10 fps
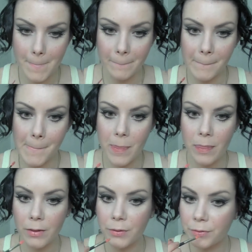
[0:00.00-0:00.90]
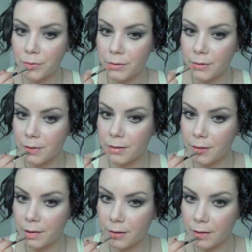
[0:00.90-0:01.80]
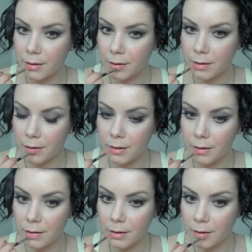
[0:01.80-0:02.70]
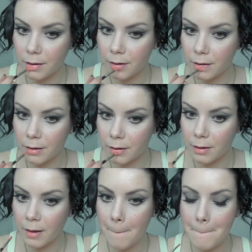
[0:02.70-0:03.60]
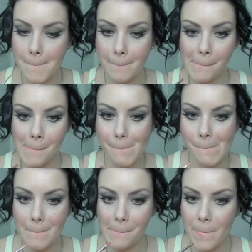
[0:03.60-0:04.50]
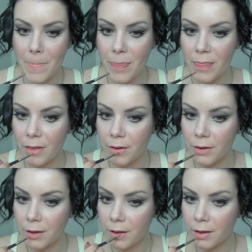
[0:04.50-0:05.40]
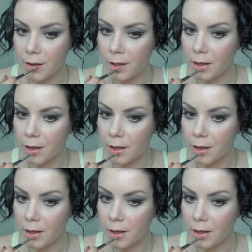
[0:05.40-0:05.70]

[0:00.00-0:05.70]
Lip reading: And this is going to give me a very sheer peach tone, and I'm going to blend it out with my finger.